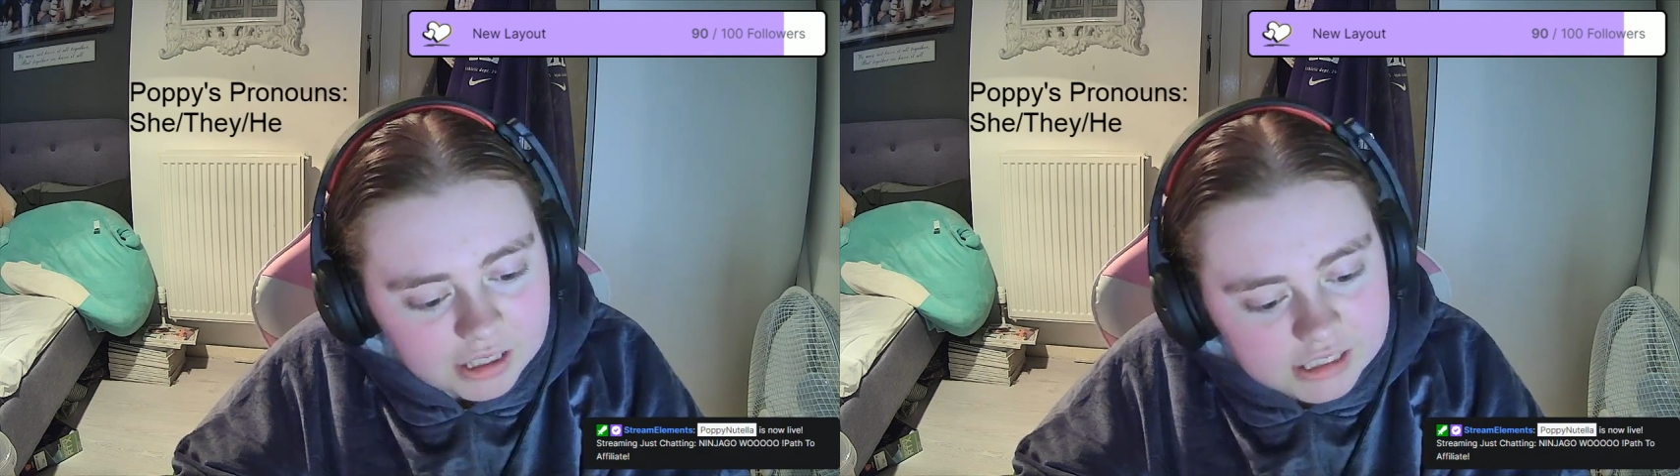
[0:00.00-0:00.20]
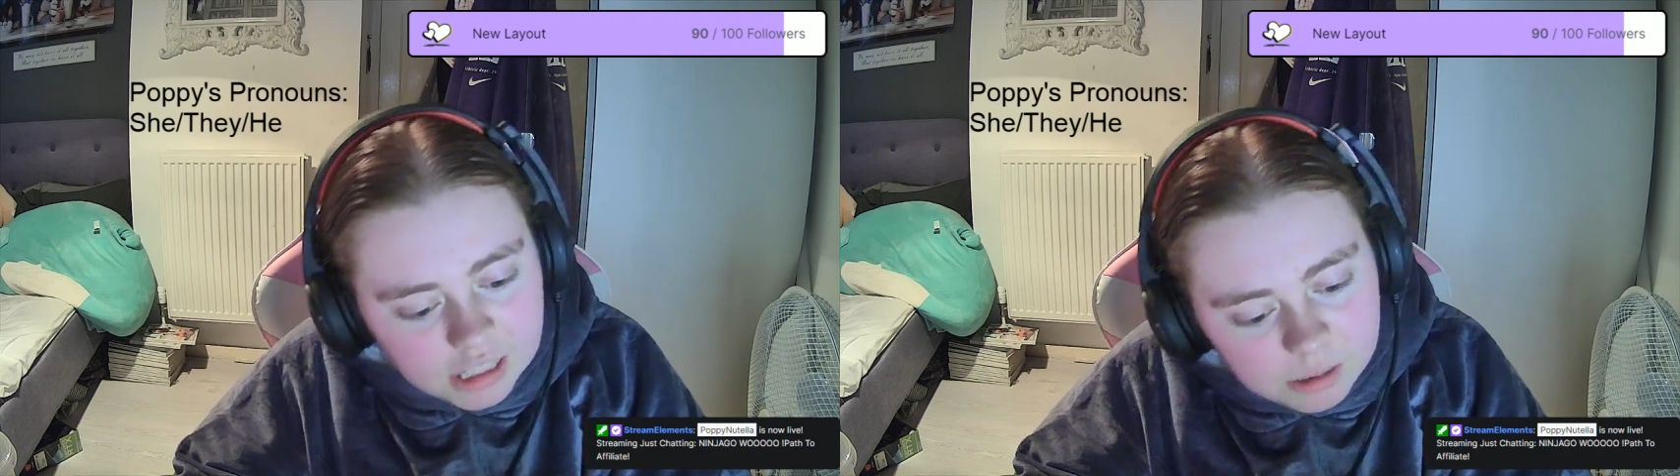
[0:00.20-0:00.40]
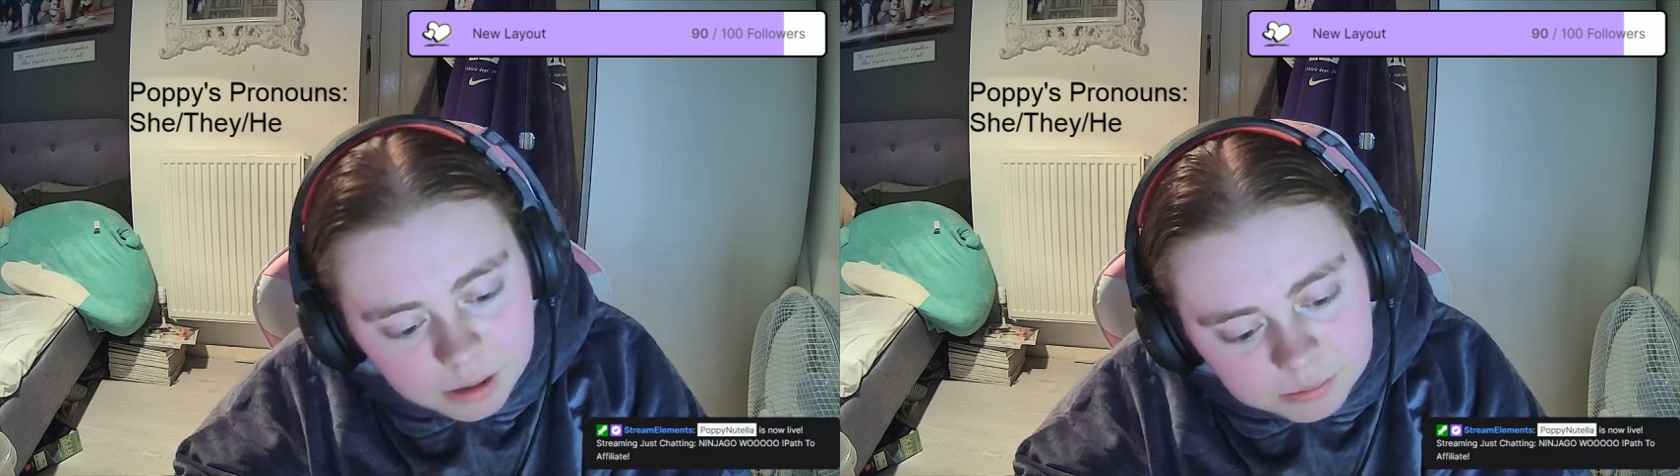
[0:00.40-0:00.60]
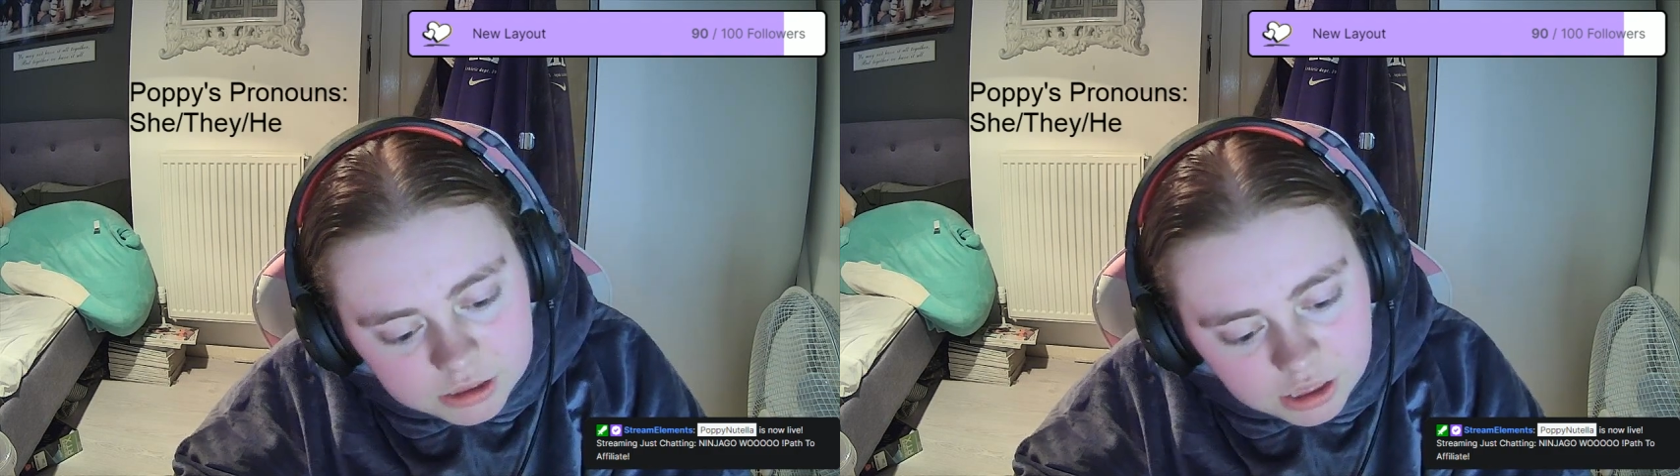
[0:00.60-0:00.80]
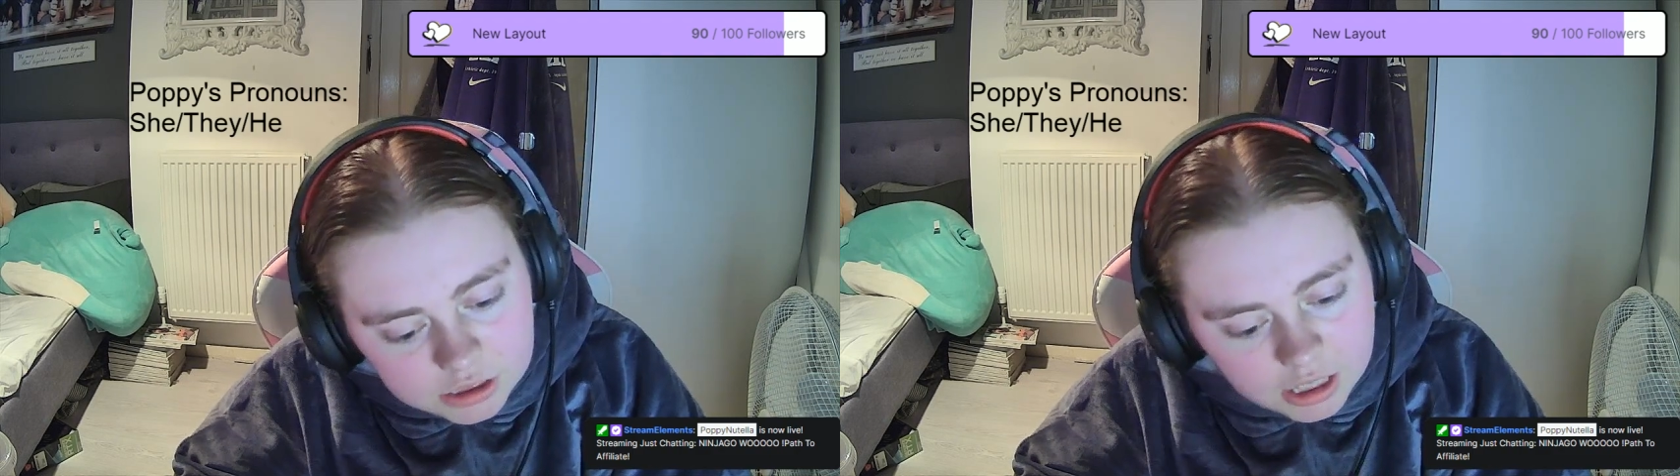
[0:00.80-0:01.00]
Sally
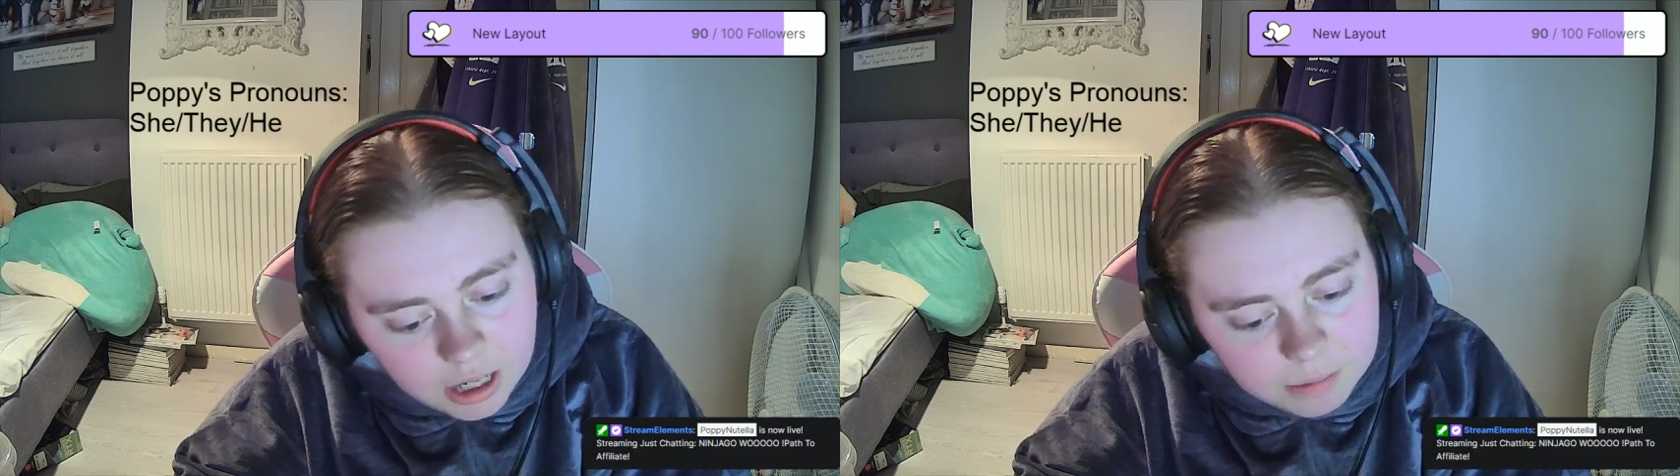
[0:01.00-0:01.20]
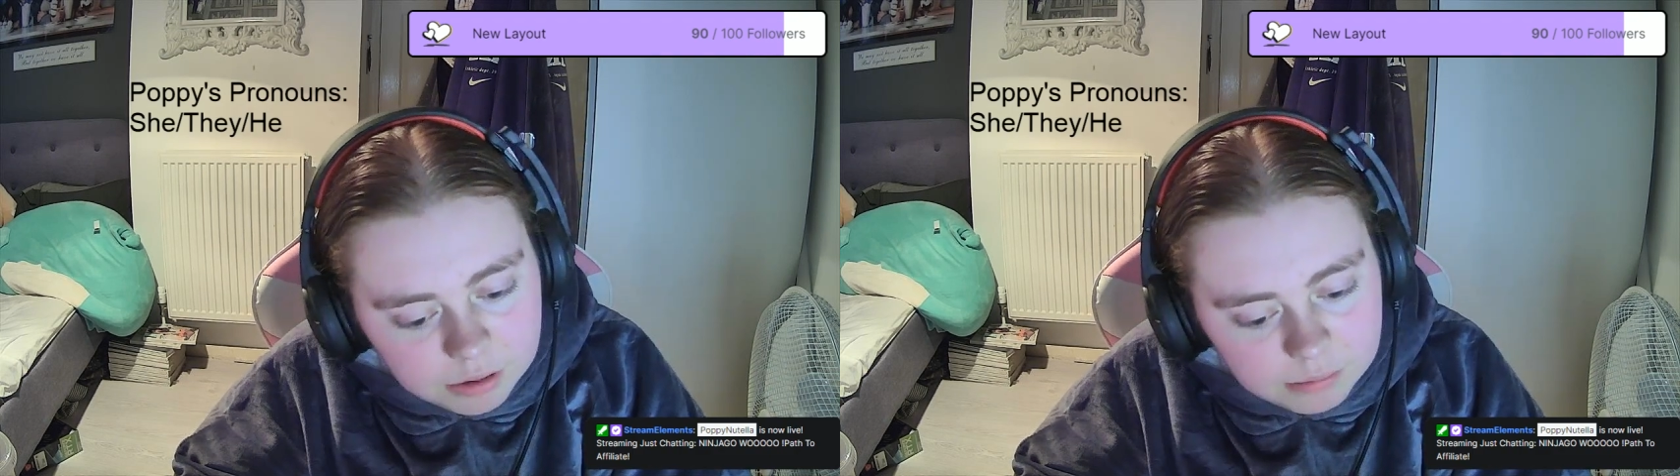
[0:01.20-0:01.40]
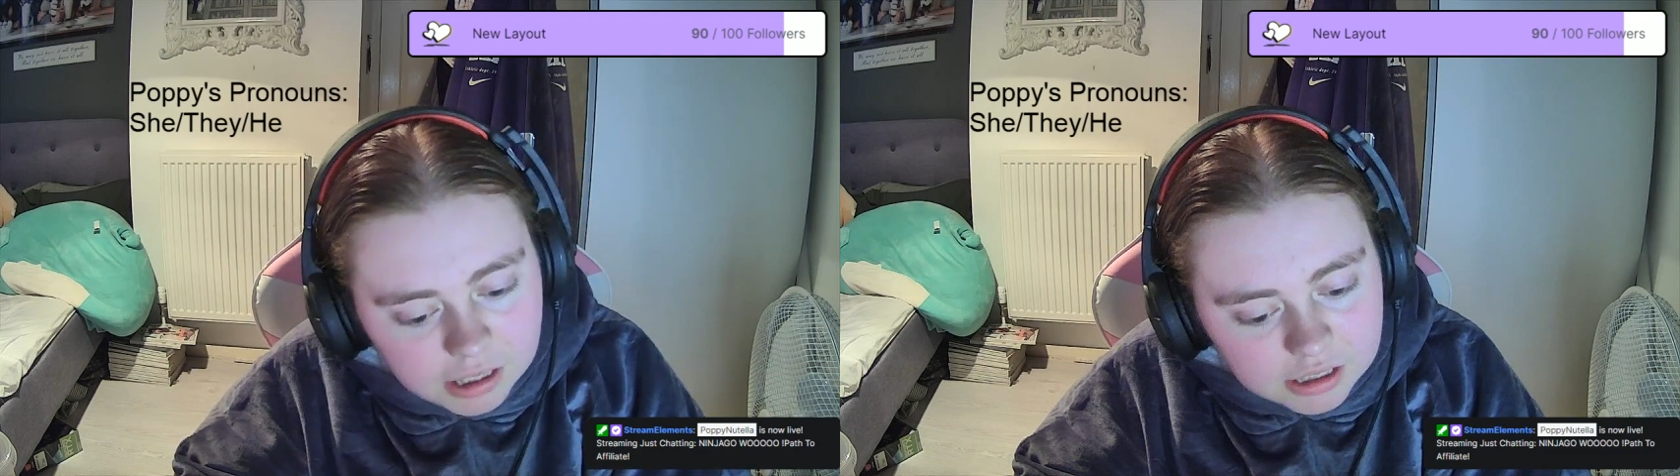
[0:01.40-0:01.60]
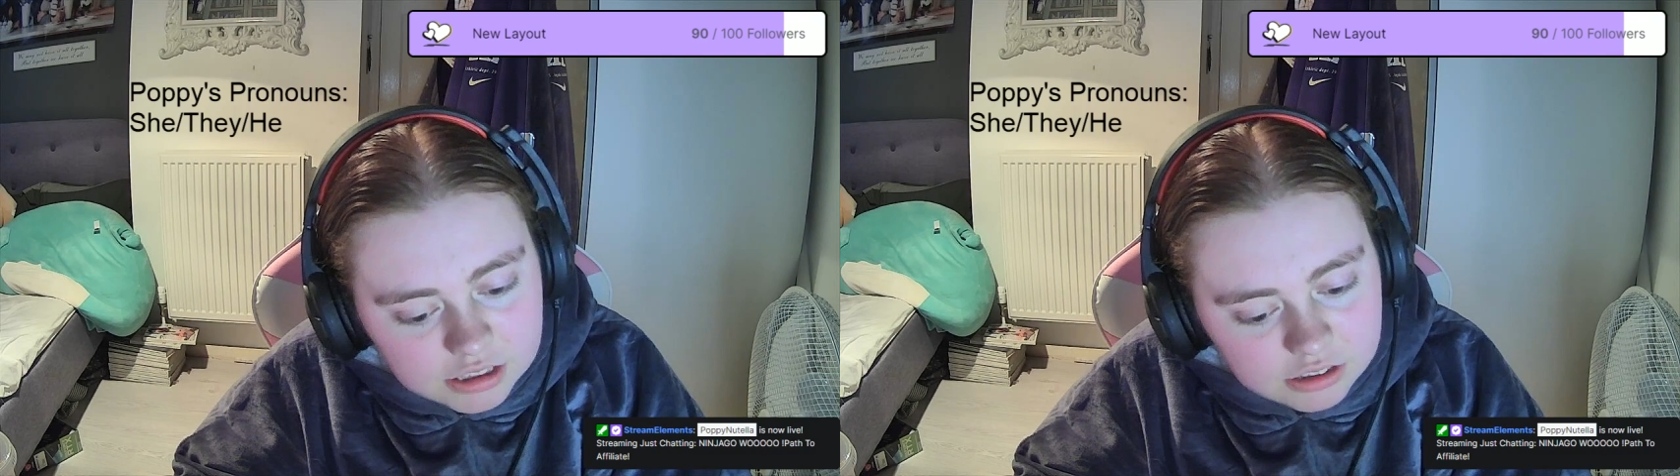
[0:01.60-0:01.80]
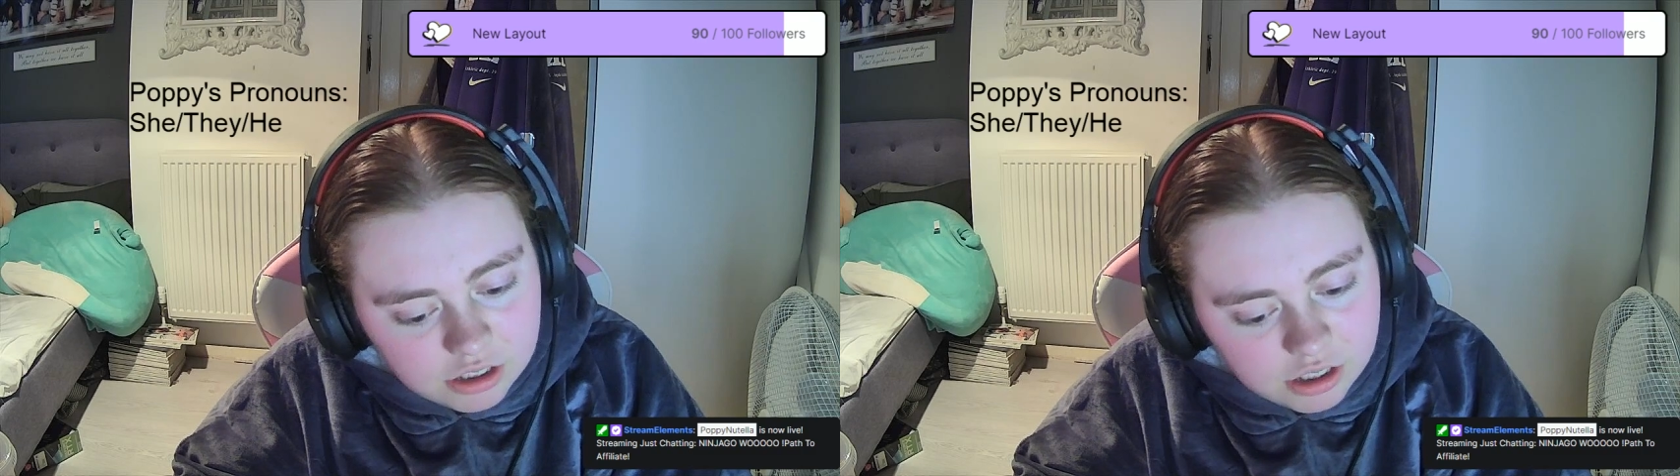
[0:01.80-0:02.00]
Bob turned to amble
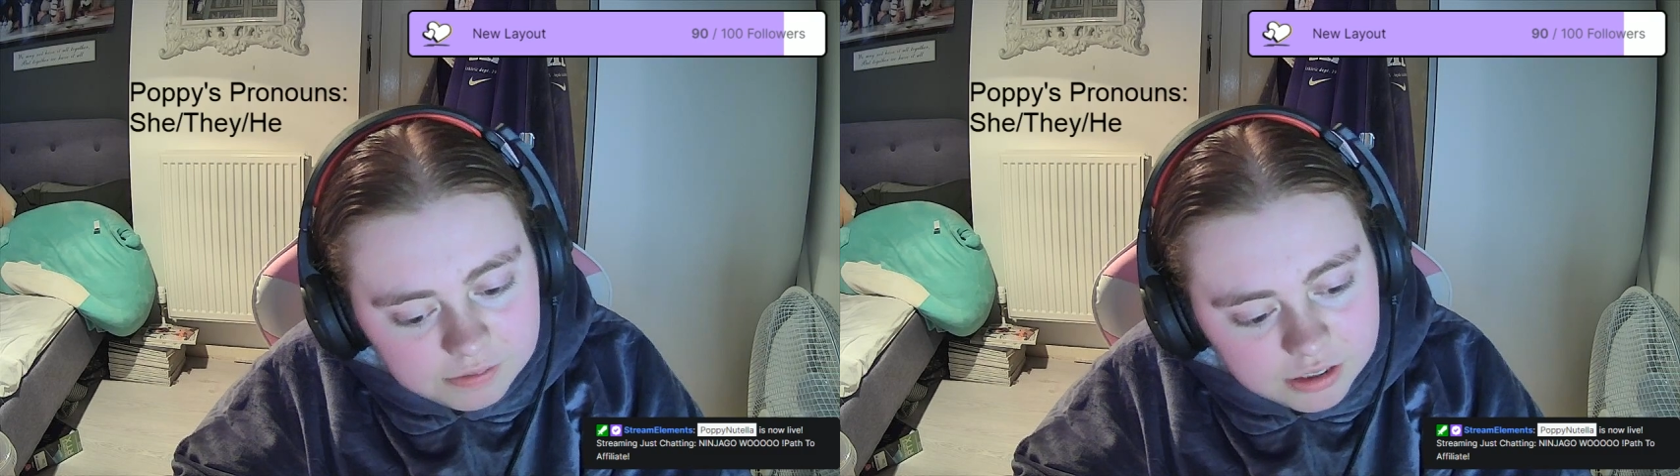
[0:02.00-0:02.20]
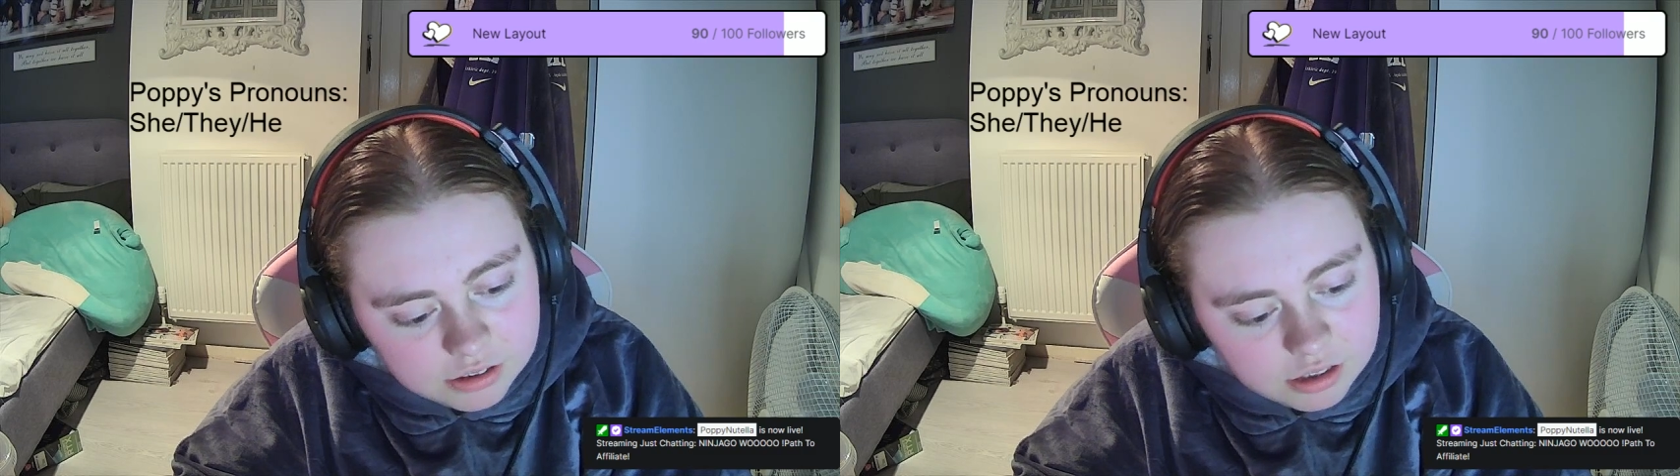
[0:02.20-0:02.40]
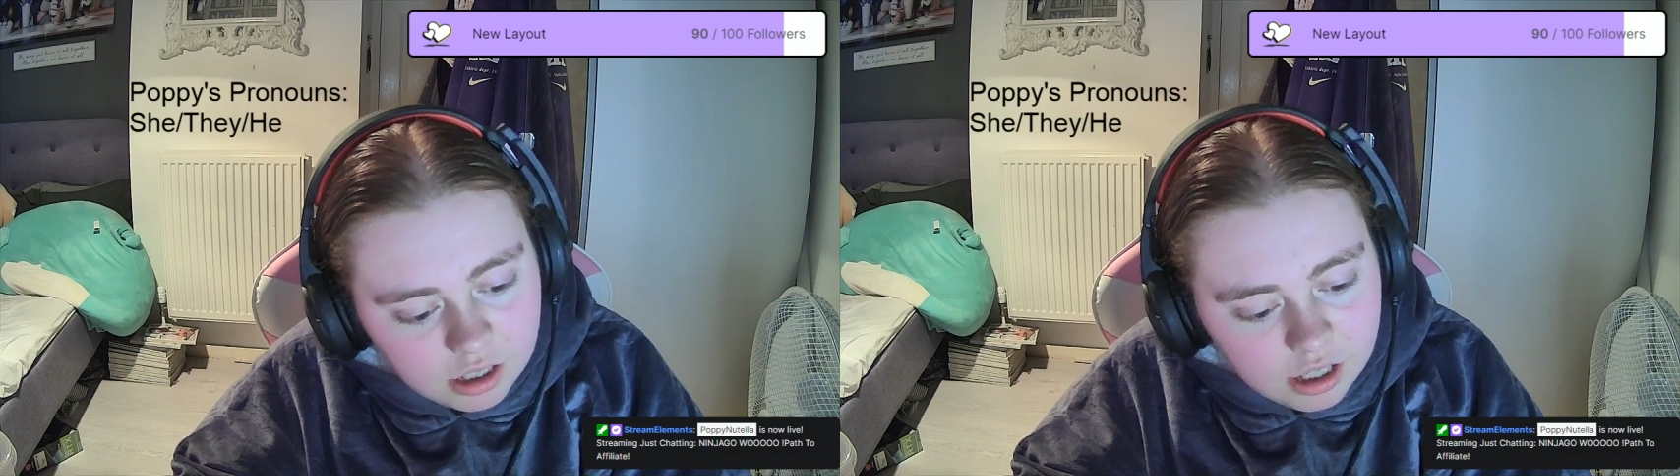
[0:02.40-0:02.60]
back to her field.